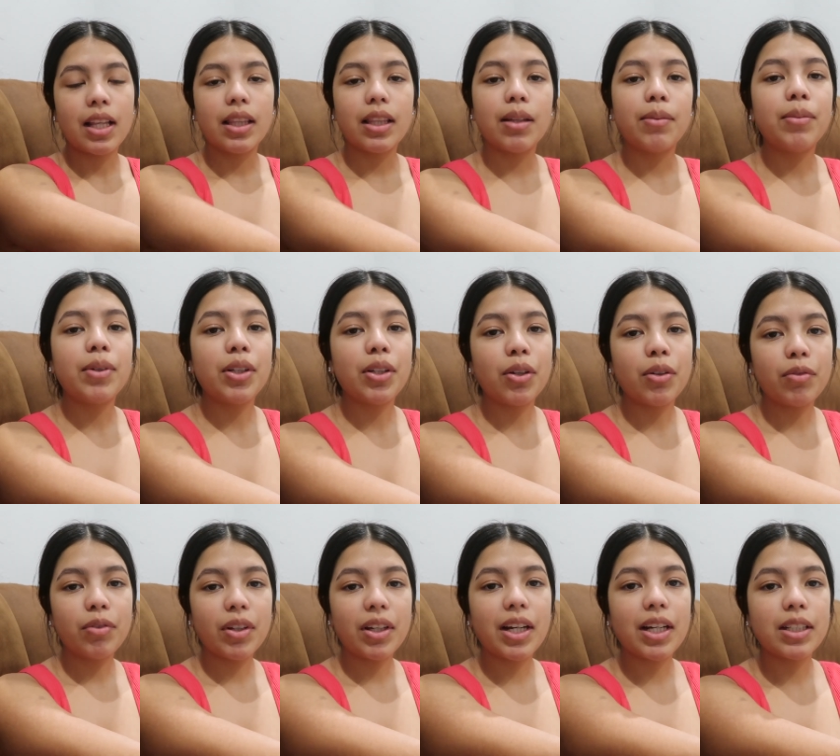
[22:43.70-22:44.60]
let me know
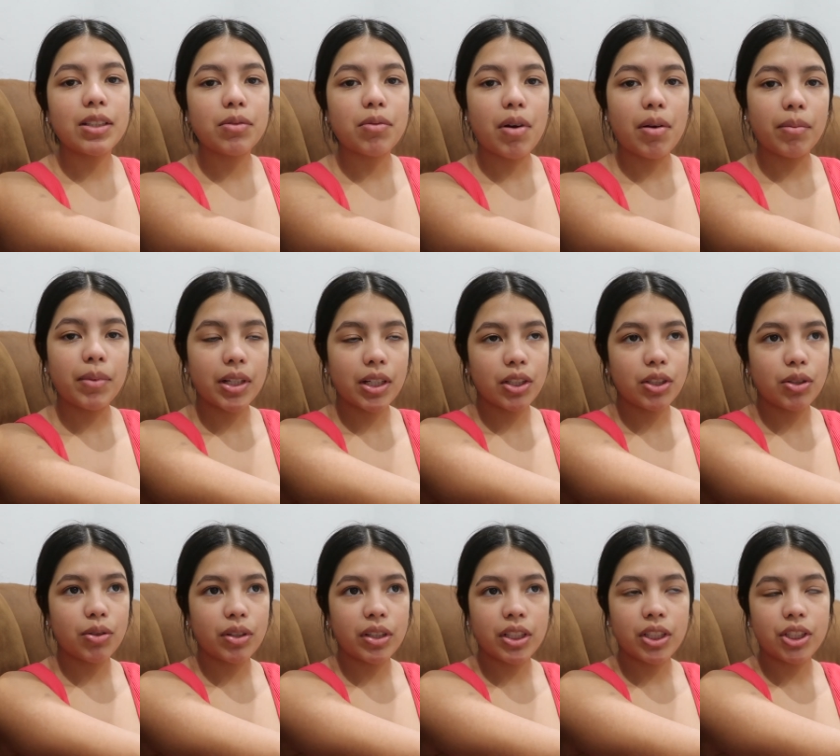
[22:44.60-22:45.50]
if you guys want me to
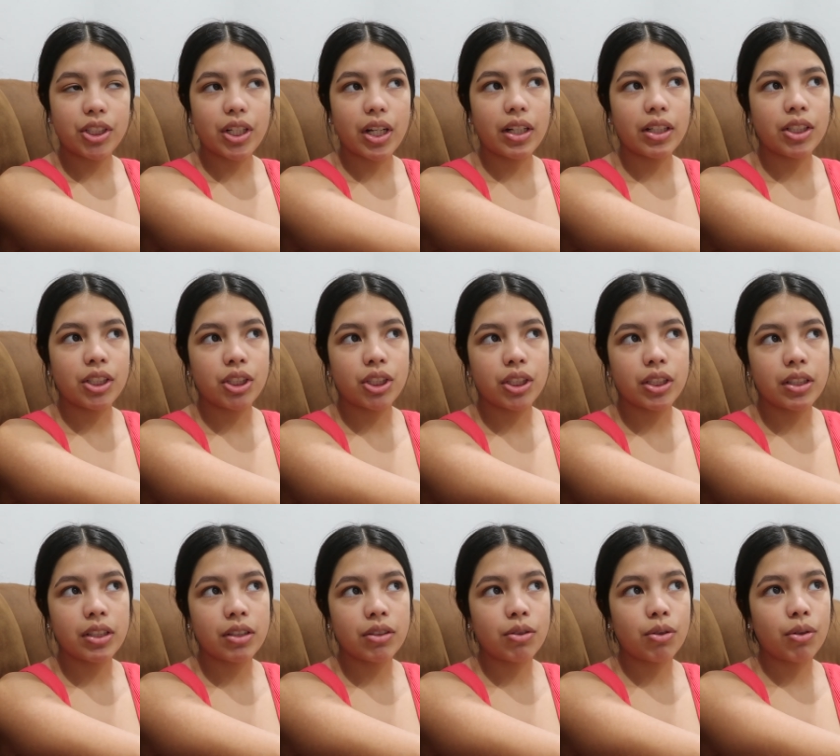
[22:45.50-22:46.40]
do any
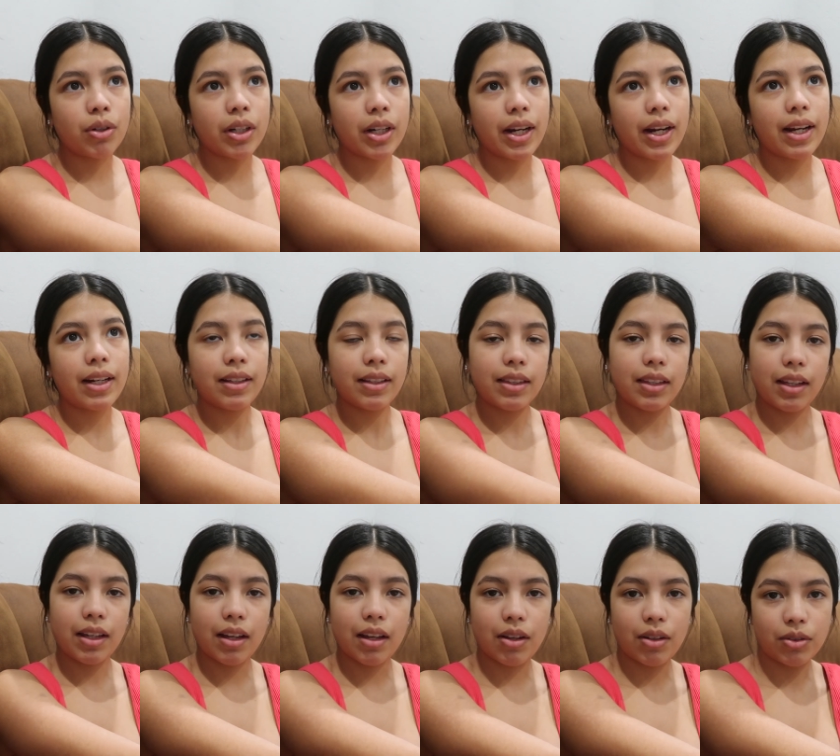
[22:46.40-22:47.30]
challenges or
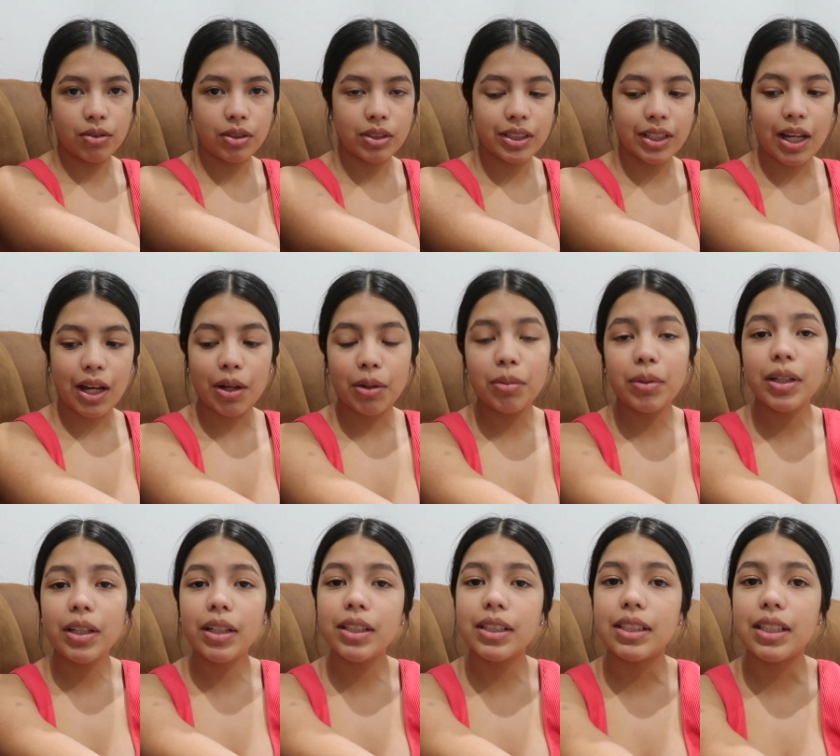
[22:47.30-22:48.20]
anything else i'll
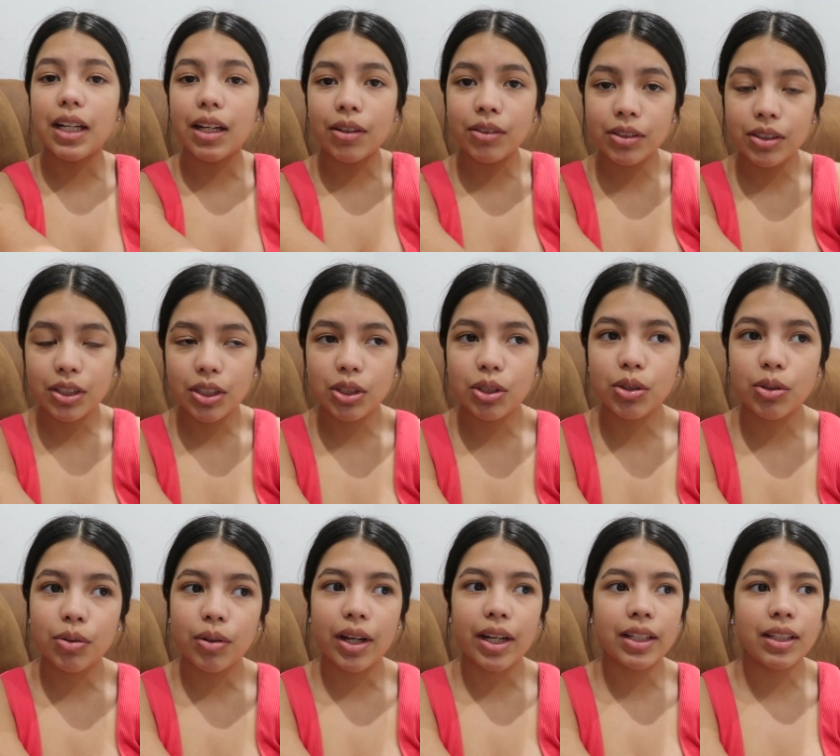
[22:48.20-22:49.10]
be down to
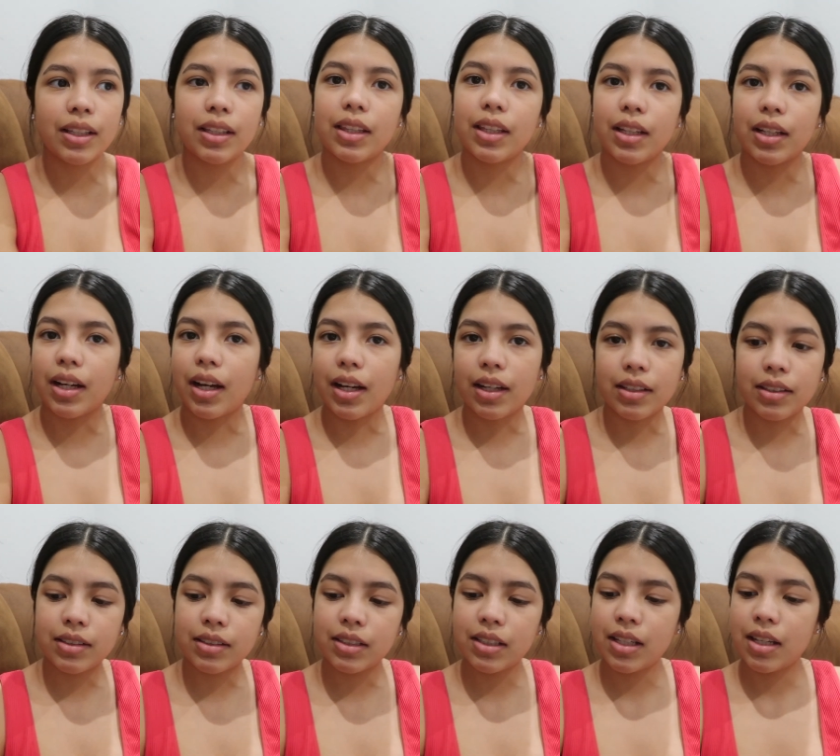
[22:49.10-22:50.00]
do anything
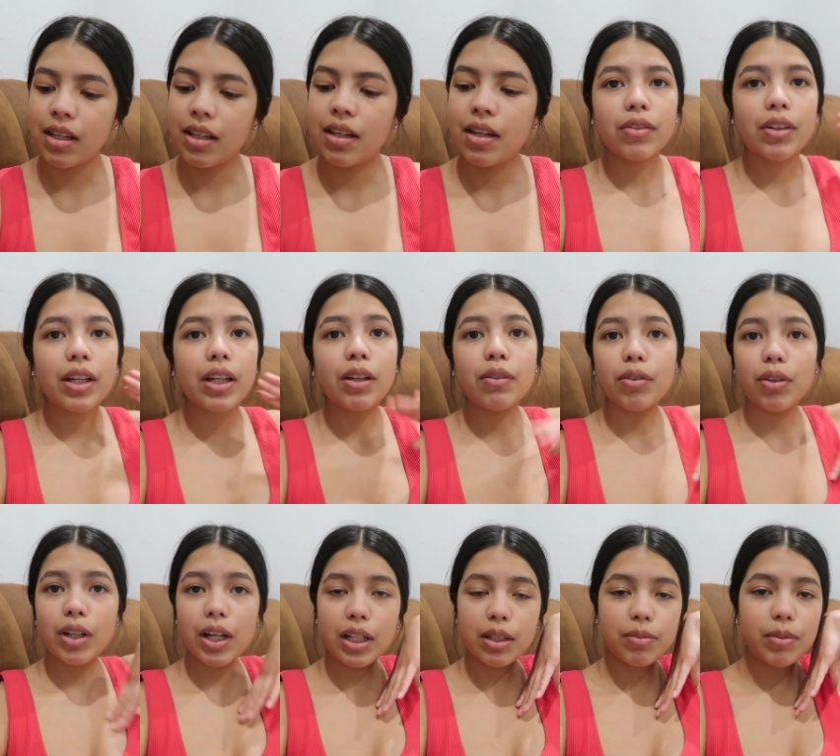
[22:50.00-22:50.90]
guys if
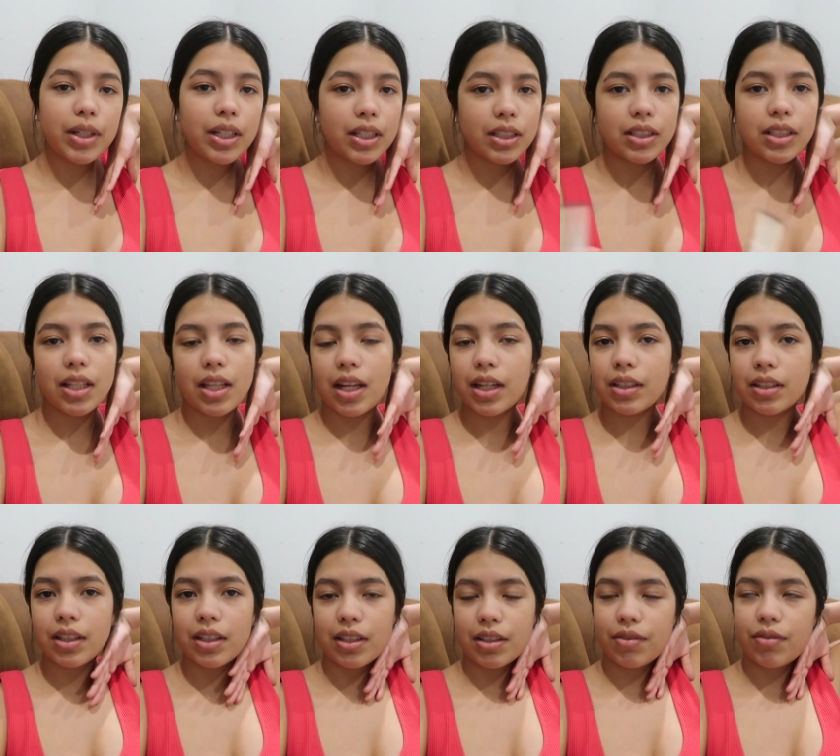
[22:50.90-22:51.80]
you guys made it to the
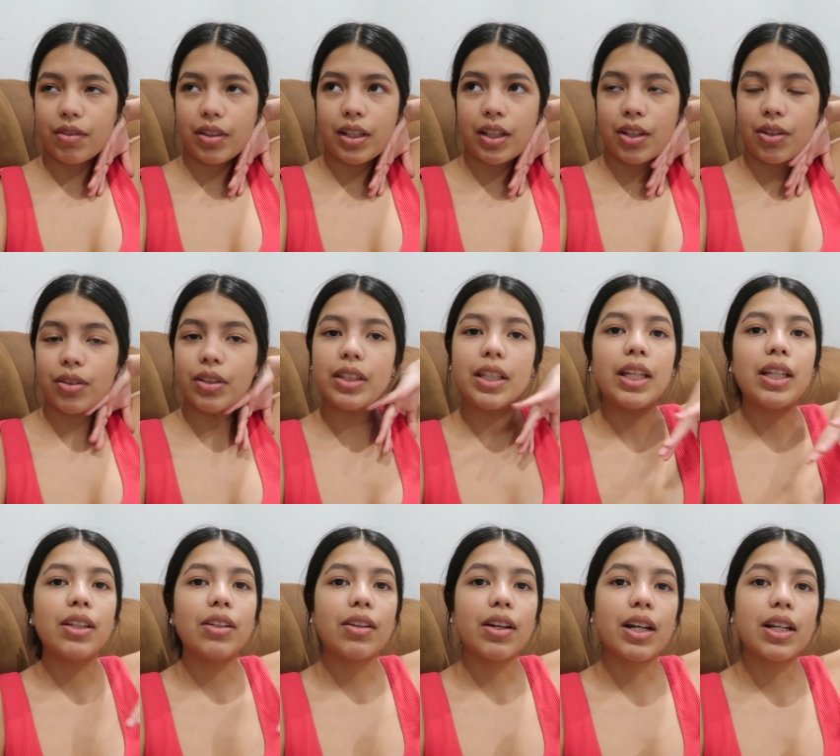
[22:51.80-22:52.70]
end of this video
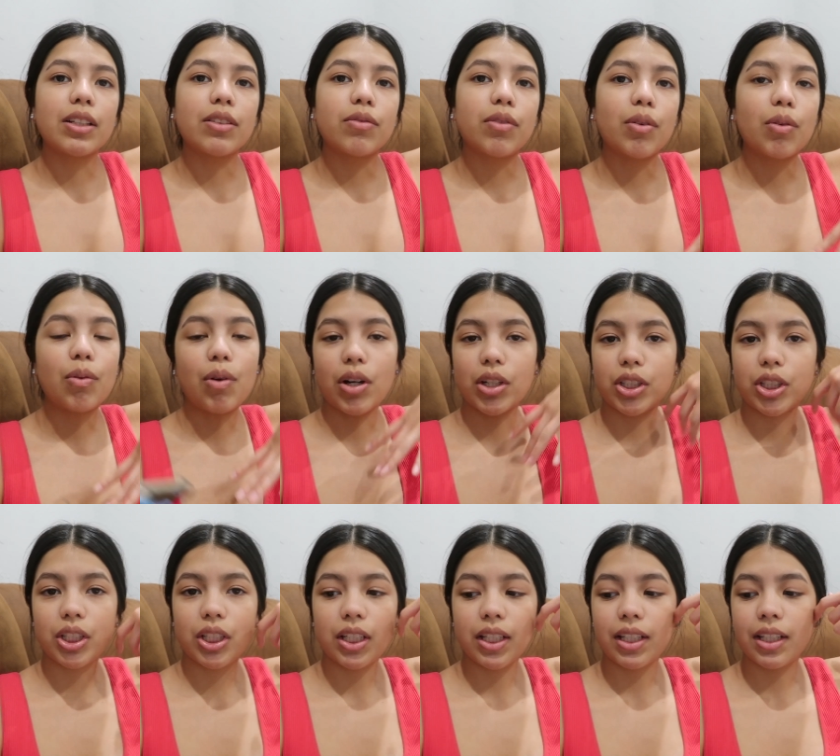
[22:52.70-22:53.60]
thank you guys for
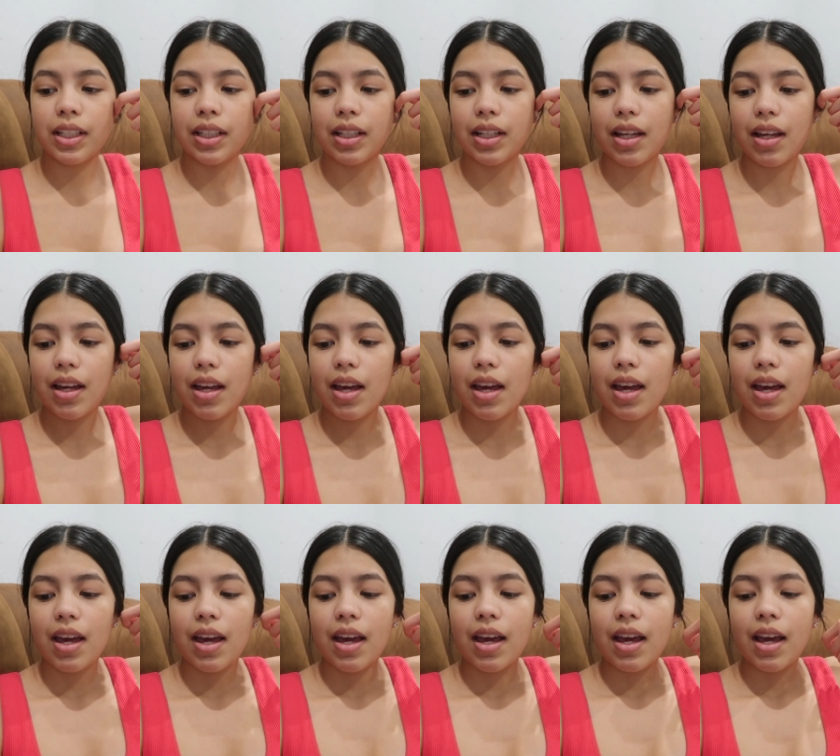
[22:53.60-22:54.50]
watching
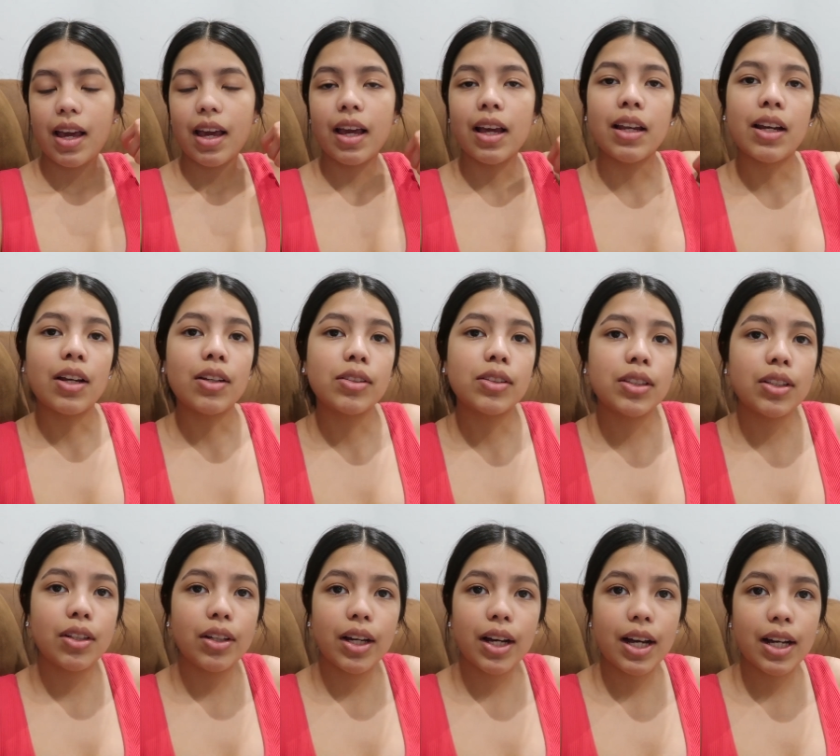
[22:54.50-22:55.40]
and i'll
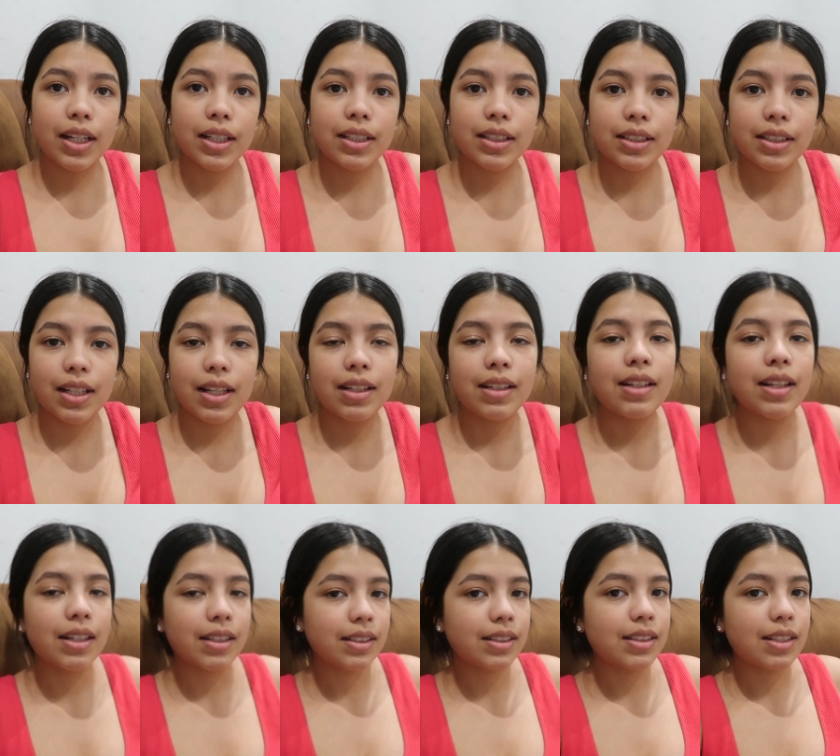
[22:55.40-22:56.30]
see you guys
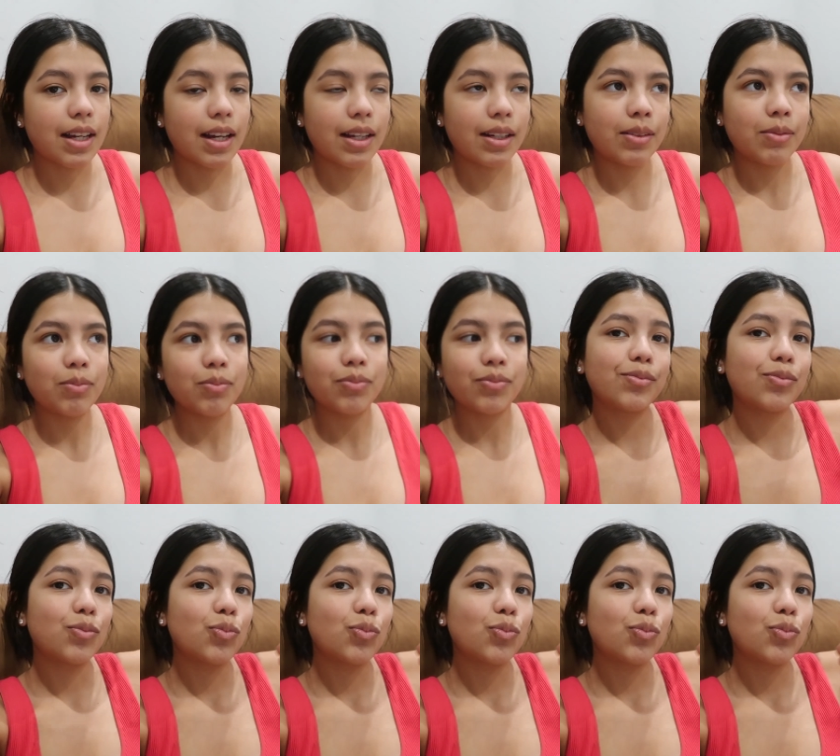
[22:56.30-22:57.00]
next time